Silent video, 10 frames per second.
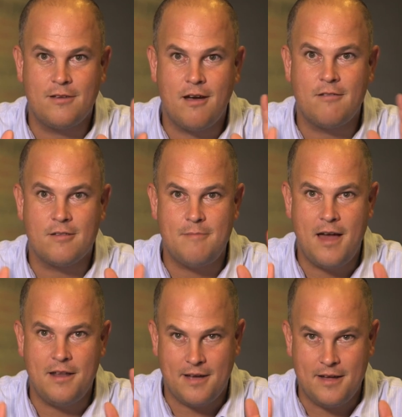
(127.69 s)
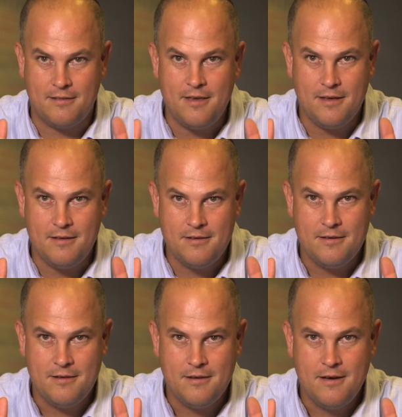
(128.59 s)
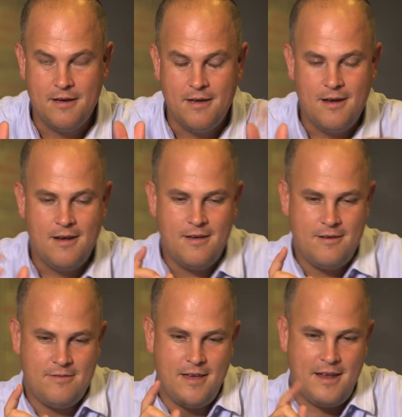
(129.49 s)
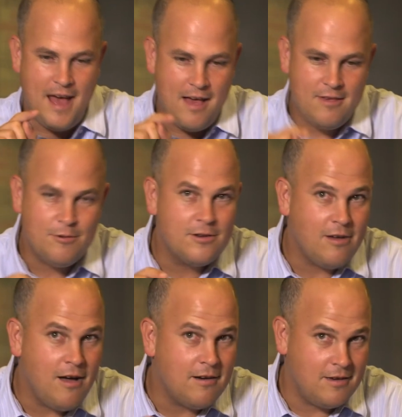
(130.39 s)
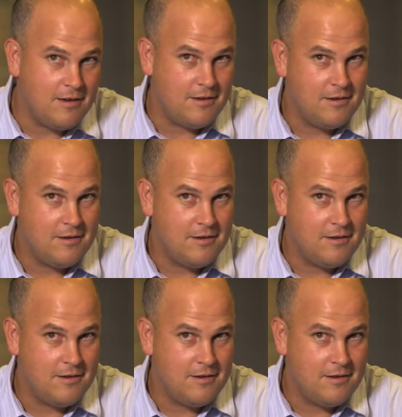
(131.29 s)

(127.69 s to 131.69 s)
charismatic idea that, as we're talking,